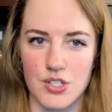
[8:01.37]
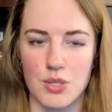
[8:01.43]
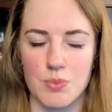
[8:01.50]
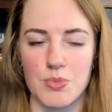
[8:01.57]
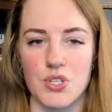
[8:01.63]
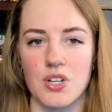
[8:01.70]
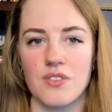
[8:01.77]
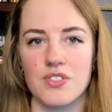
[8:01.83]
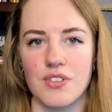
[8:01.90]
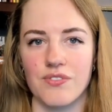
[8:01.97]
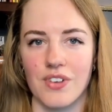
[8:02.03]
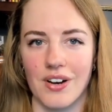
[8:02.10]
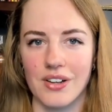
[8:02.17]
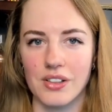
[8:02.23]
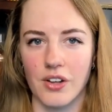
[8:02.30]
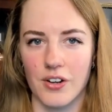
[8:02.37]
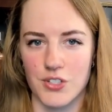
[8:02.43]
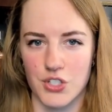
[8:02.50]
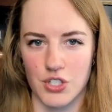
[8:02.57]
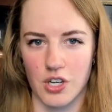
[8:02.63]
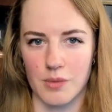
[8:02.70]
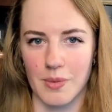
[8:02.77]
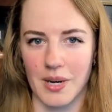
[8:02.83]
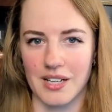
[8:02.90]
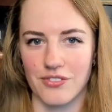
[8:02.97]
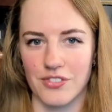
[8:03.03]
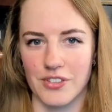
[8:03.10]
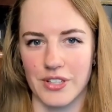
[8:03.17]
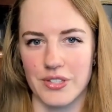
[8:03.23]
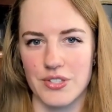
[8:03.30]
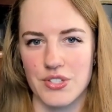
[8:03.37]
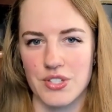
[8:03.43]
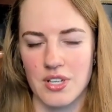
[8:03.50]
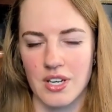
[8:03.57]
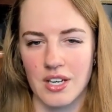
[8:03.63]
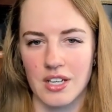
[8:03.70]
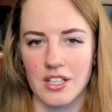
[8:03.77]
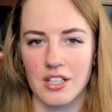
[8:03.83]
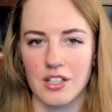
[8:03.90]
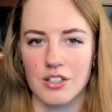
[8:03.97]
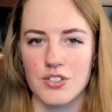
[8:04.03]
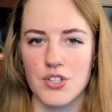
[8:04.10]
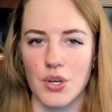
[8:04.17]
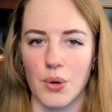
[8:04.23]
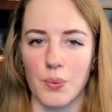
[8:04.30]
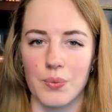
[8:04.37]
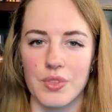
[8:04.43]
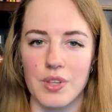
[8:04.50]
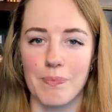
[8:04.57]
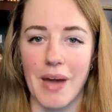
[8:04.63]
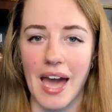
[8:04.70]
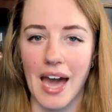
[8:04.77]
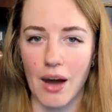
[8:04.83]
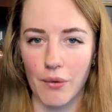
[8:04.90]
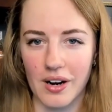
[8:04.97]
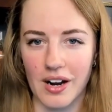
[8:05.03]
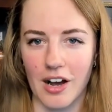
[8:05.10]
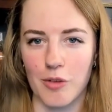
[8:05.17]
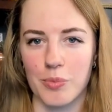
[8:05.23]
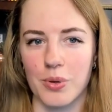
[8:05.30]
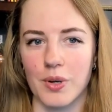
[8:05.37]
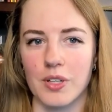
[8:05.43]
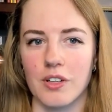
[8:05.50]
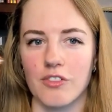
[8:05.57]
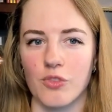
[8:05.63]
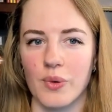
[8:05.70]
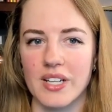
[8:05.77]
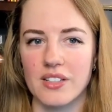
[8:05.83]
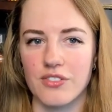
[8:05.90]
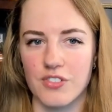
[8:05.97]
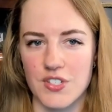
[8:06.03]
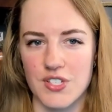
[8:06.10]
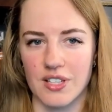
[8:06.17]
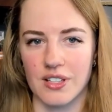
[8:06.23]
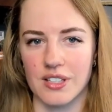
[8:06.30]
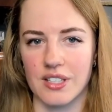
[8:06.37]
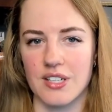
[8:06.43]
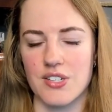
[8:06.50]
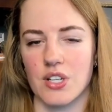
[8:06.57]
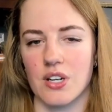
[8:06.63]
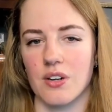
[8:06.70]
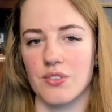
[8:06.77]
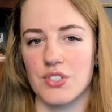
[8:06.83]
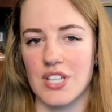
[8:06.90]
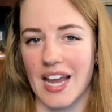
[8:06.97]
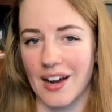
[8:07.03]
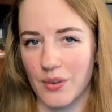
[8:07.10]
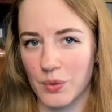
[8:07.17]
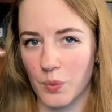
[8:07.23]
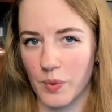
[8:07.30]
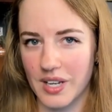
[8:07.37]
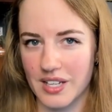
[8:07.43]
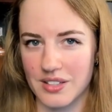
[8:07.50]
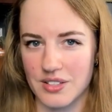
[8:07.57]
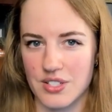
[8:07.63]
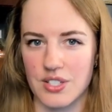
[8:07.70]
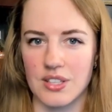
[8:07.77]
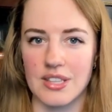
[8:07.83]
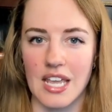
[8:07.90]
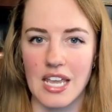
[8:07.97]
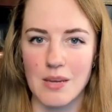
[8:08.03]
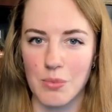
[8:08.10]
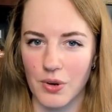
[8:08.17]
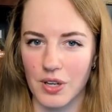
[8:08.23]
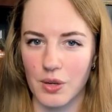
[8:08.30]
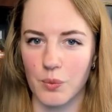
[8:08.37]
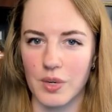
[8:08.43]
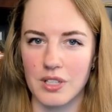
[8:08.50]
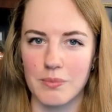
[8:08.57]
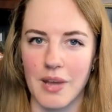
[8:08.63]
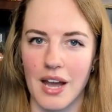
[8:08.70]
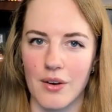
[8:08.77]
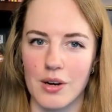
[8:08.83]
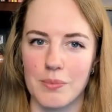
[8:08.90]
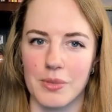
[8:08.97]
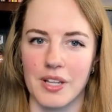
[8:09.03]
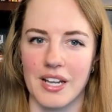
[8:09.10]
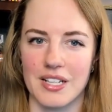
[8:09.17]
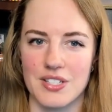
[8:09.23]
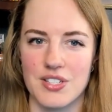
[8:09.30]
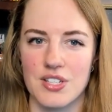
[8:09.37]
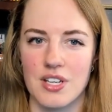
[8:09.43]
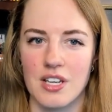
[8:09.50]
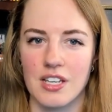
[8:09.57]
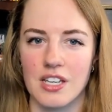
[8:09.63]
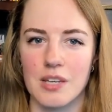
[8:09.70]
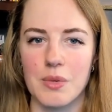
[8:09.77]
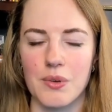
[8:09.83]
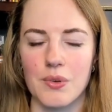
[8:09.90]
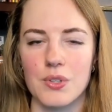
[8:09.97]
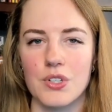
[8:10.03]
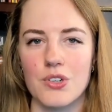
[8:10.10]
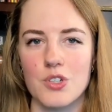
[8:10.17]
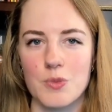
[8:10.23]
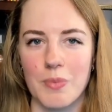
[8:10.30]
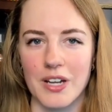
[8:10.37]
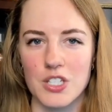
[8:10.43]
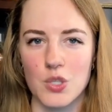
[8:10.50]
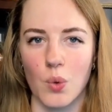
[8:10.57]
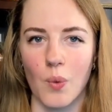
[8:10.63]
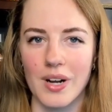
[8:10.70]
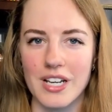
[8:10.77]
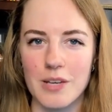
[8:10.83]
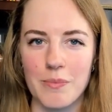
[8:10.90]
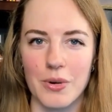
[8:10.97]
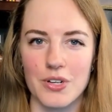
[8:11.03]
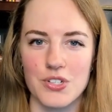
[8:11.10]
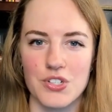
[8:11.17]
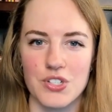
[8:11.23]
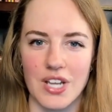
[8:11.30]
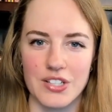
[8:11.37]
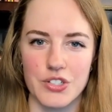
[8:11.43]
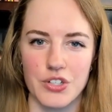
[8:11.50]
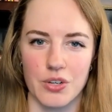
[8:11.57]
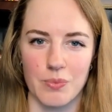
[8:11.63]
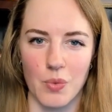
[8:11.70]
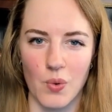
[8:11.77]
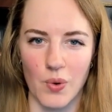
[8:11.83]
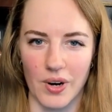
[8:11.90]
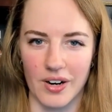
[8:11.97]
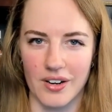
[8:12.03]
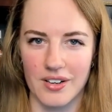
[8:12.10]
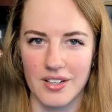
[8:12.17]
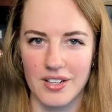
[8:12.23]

is observed in very large turbine fields. So the power output of wind facilities that are downwind, neighboring wind power plants, can be reduced by 20% or more.